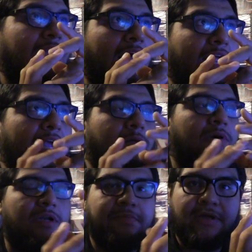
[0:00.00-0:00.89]
I kind of
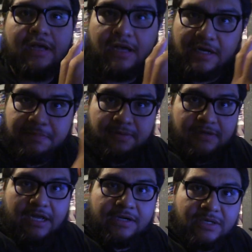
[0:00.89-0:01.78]
wanted to put
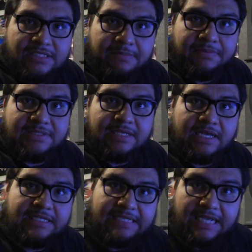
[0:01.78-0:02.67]

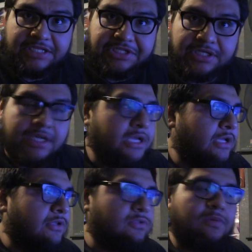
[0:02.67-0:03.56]
110% attention
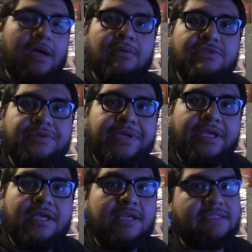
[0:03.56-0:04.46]
to what I was
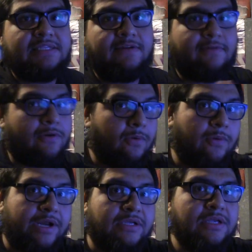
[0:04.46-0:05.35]
doing instead of
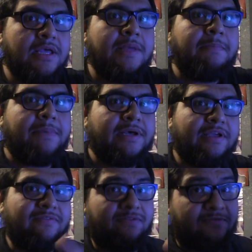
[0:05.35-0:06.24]
recording. But
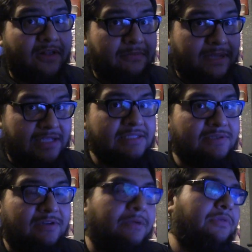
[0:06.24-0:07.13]
if you follow my
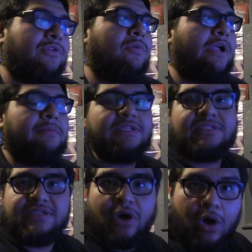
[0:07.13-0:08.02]
Instagram, you were able to
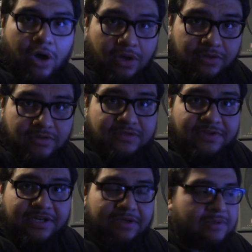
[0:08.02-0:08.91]
see all those
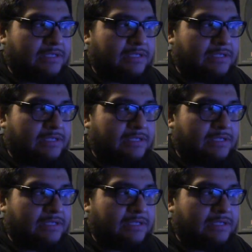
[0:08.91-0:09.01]
videos.